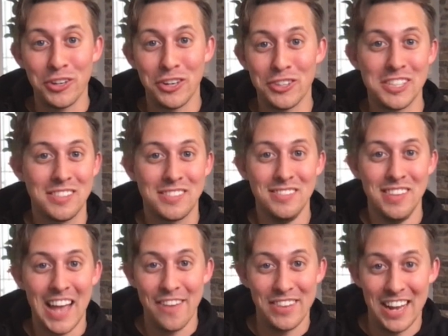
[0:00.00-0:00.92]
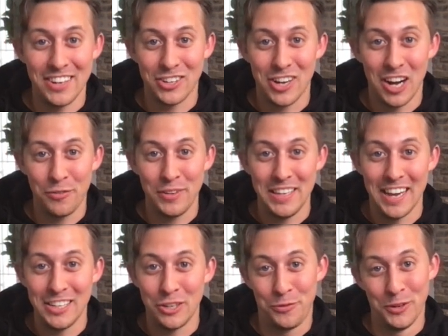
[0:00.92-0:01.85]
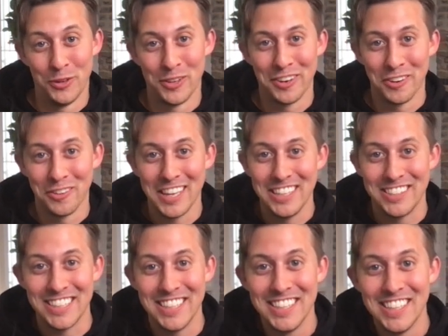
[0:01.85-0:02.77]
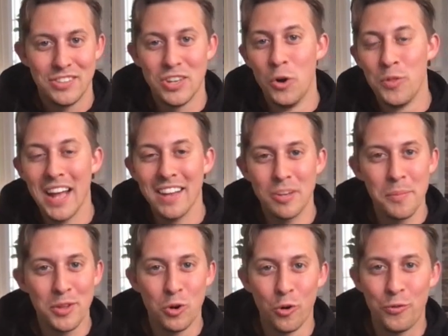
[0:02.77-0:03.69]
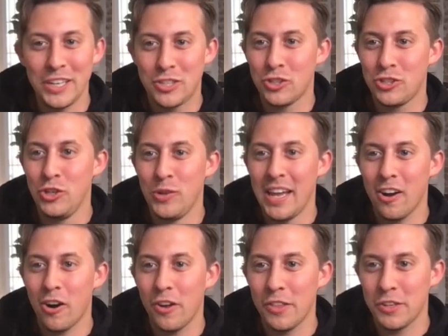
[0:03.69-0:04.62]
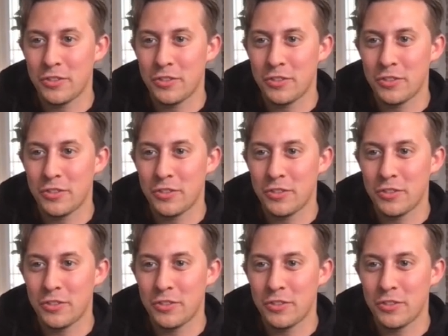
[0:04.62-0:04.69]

you're just haven't had your coffee yet and you're feeling a little lazy. So that's some of the cool features you get on the